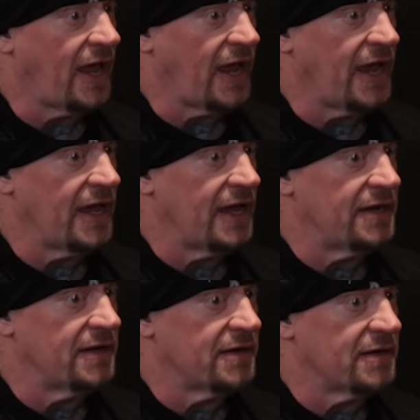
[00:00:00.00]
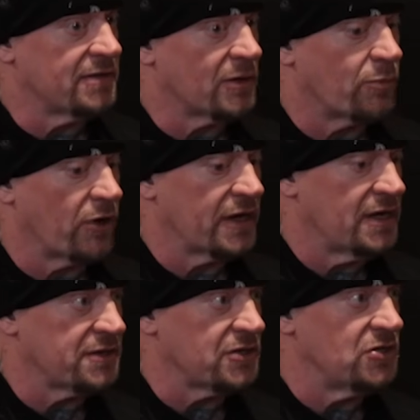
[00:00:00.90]
and they're bringing
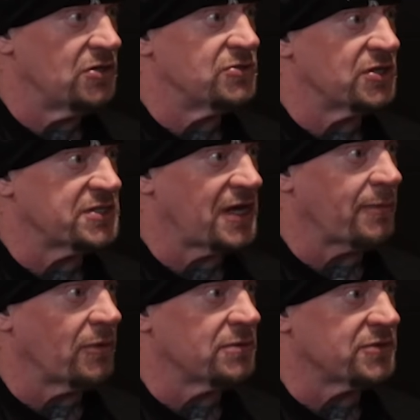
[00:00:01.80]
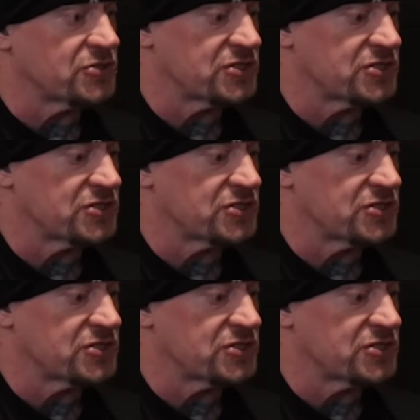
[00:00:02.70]
nothing new to the table. They're